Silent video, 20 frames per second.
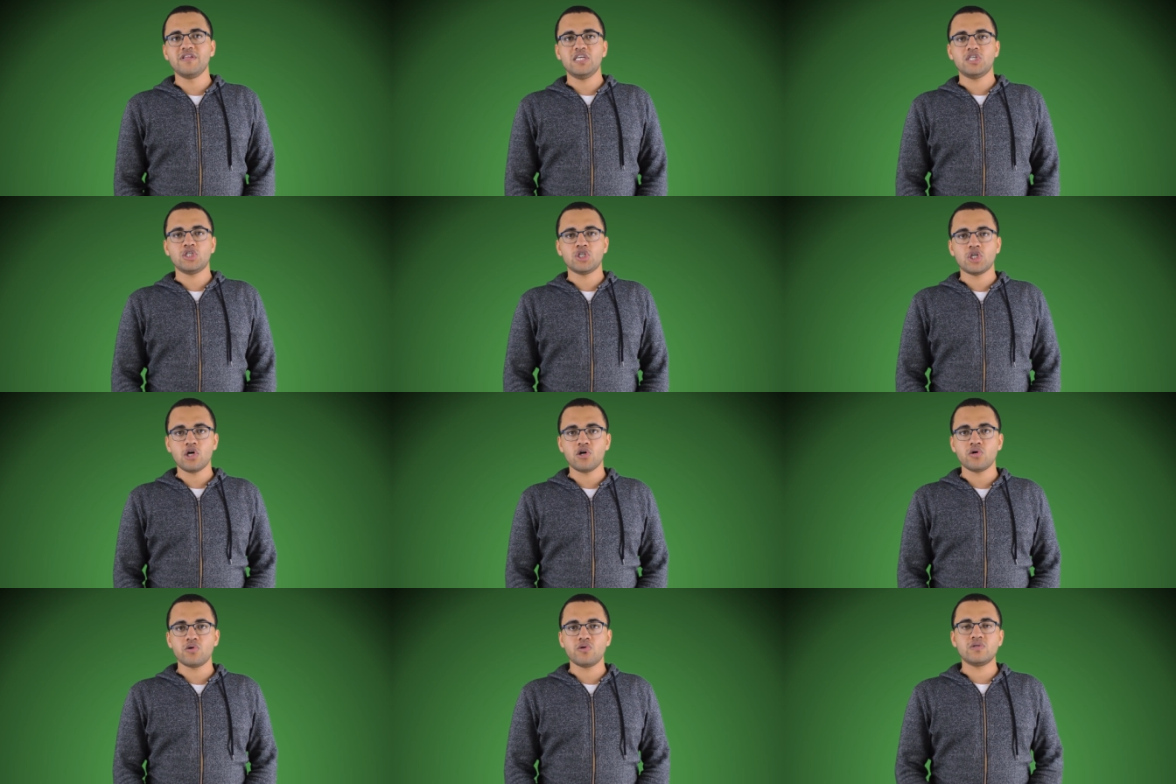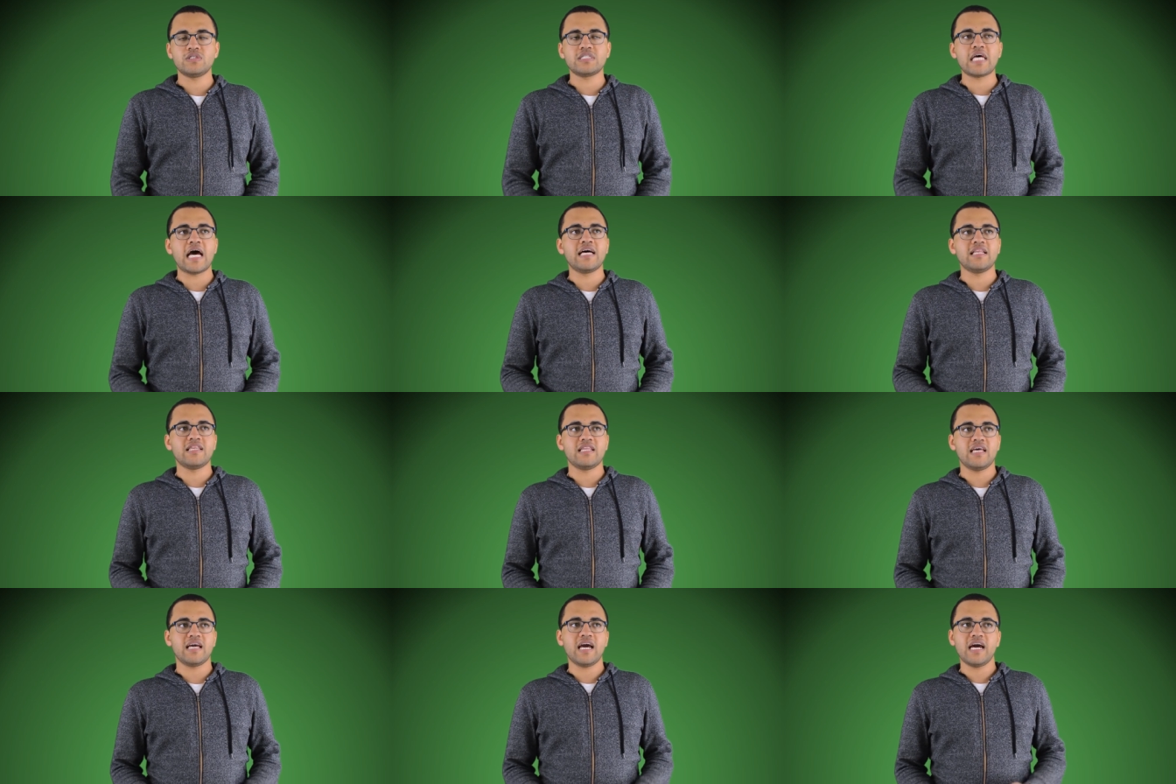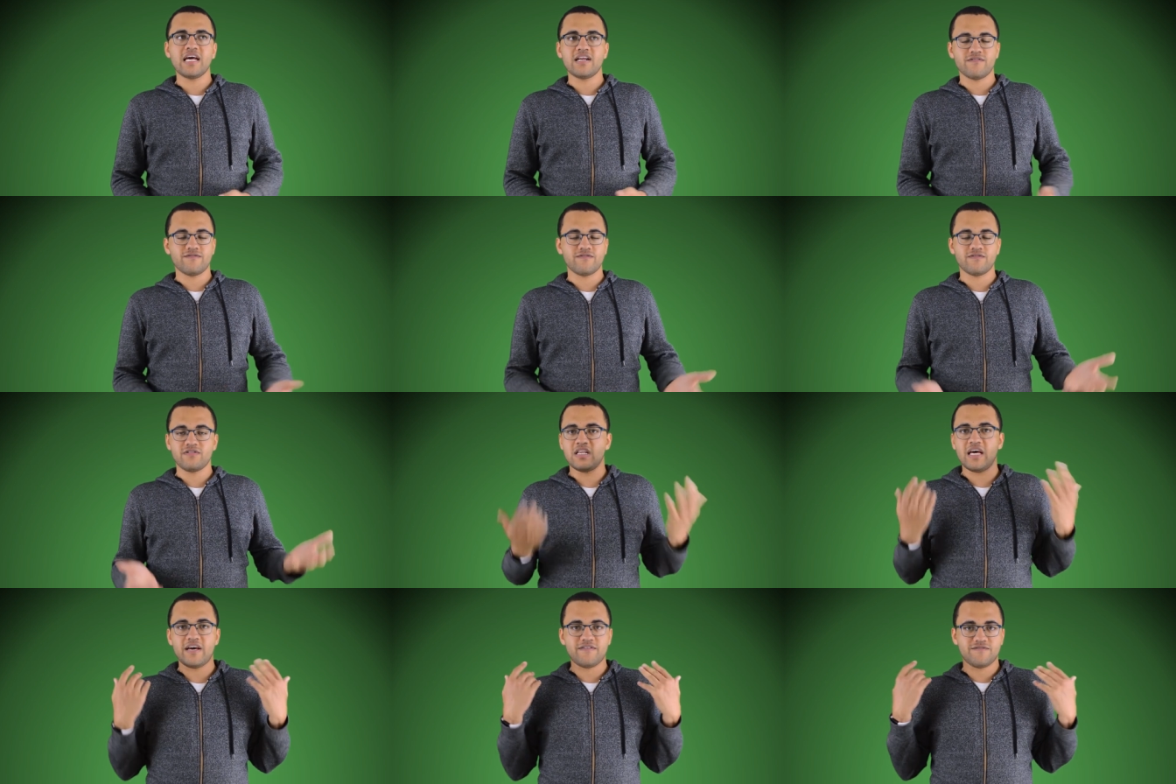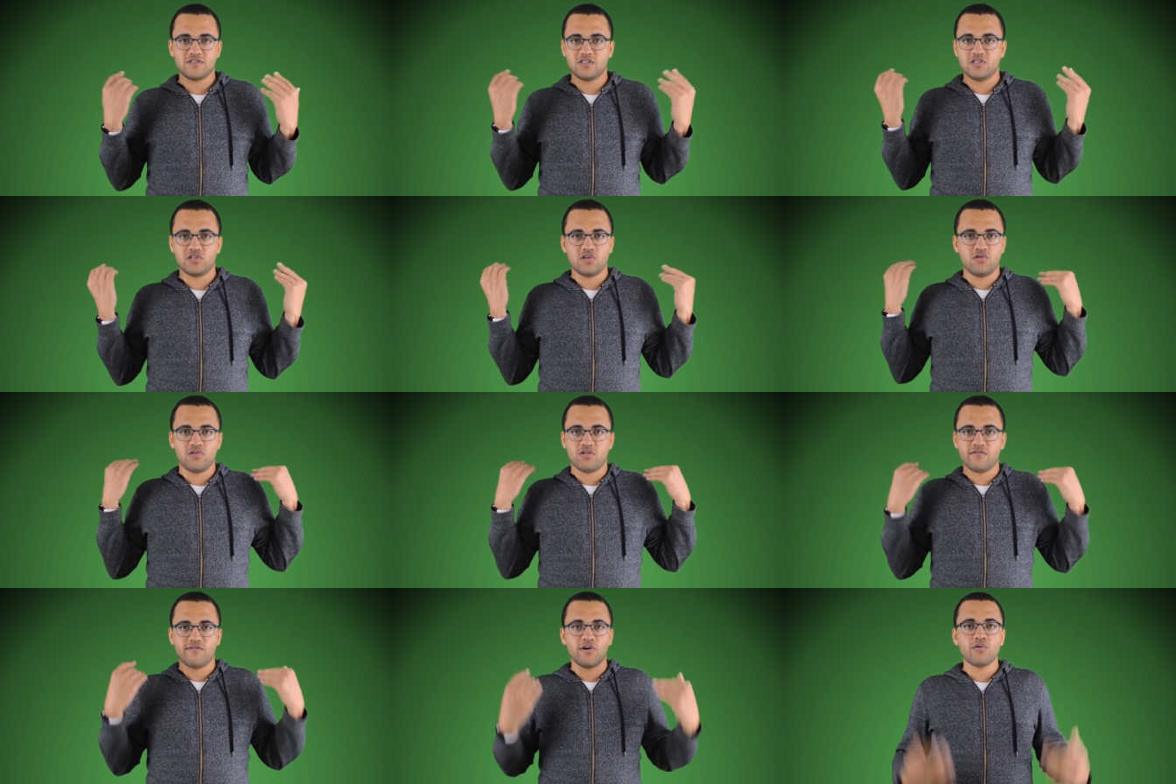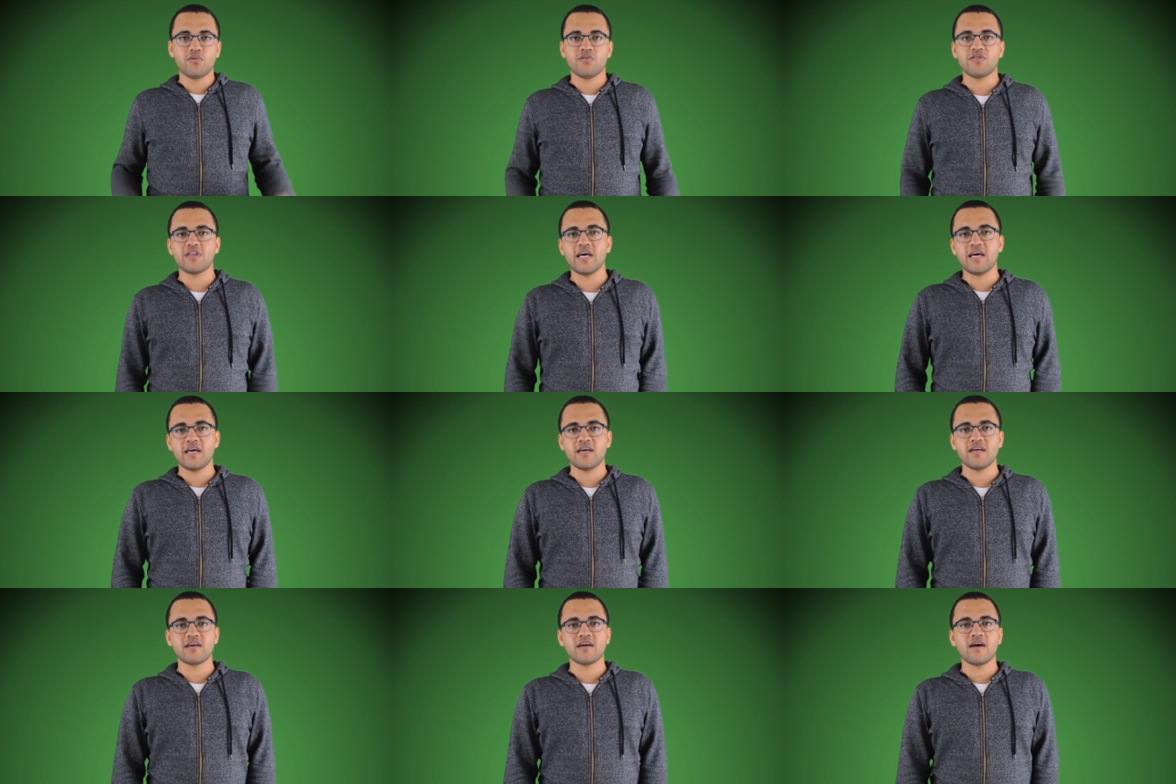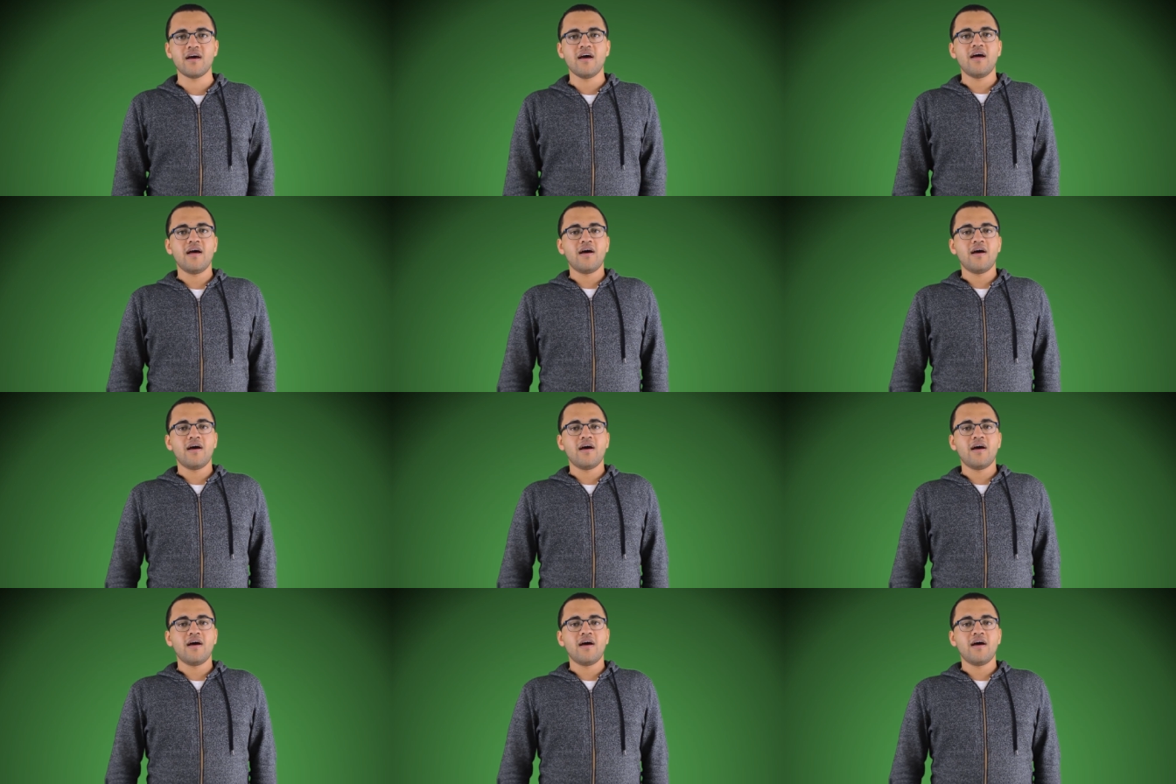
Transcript: these shows and they kind of left to do their own thing